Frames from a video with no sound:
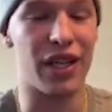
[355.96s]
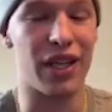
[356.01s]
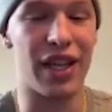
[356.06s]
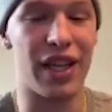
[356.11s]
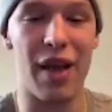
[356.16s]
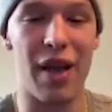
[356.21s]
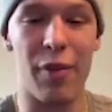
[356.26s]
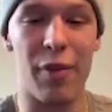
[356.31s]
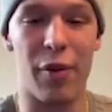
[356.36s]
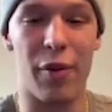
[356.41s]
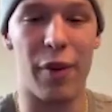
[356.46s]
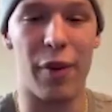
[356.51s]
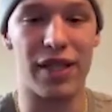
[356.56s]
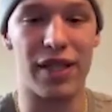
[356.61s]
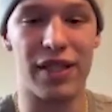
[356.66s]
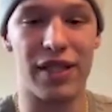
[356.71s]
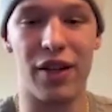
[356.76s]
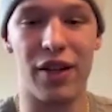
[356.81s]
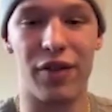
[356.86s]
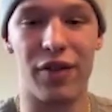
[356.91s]
to gamble on
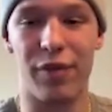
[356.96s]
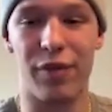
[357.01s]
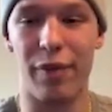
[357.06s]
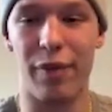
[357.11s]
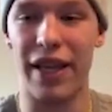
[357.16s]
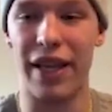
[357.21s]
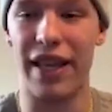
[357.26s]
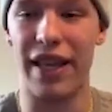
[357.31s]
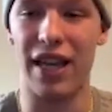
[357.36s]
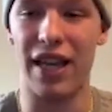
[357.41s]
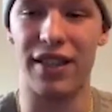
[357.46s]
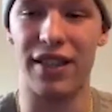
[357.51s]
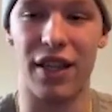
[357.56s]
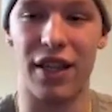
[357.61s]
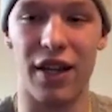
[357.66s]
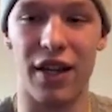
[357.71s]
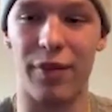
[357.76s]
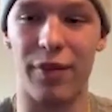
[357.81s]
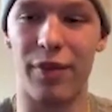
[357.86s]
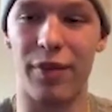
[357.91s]
myself, make that
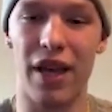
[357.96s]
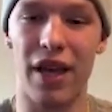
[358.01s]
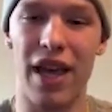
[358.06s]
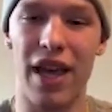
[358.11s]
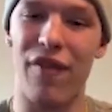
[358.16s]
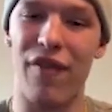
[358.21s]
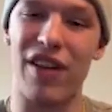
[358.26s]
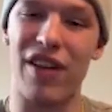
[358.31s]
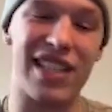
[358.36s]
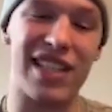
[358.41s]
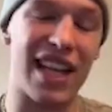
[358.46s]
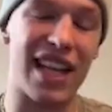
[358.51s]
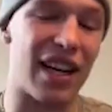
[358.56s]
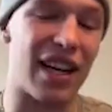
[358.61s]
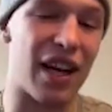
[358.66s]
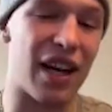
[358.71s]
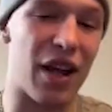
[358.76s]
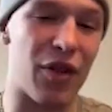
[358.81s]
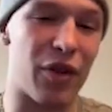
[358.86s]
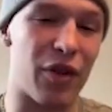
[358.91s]
jump. If I stayed
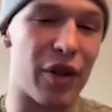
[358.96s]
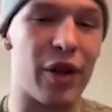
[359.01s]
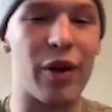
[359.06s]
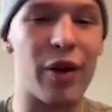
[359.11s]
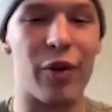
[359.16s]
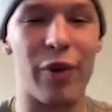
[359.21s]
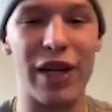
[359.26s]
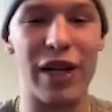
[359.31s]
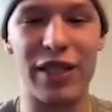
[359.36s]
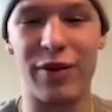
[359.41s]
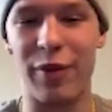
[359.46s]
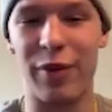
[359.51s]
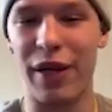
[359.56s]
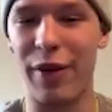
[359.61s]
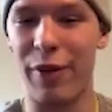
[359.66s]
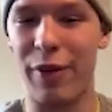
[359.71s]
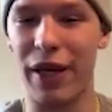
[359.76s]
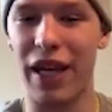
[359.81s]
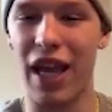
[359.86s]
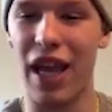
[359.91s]
another year at Richmond,
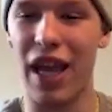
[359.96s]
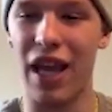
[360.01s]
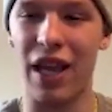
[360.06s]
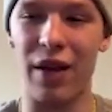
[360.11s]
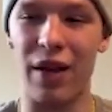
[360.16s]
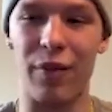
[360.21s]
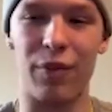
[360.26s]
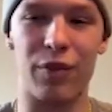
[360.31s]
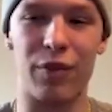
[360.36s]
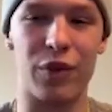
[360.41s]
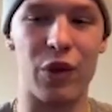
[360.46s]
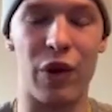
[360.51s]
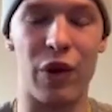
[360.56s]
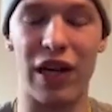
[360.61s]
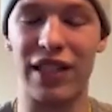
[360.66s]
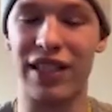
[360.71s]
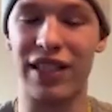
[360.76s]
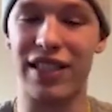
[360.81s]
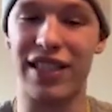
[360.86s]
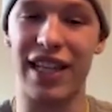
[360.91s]
it became, do
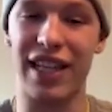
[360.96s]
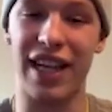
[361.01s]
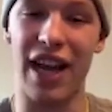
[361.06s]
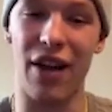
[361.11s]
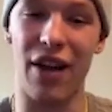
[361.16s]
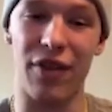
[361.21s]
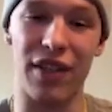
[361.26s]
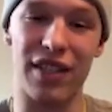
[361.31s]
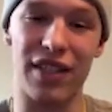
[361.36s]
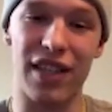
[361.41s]
I just stick out this